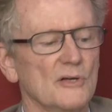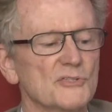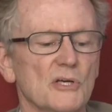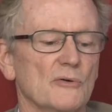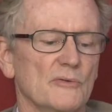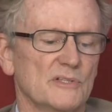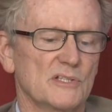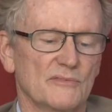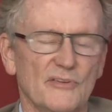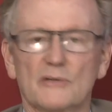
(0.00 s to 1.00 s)
also, it's
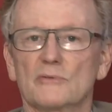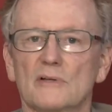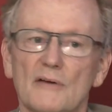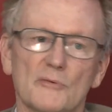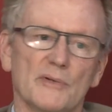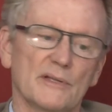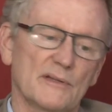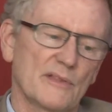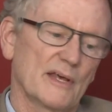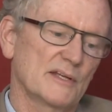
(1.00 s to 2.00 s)
the federal
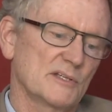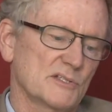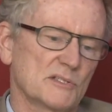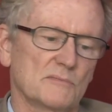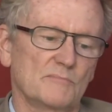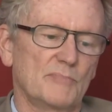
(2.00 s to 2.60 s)
government that is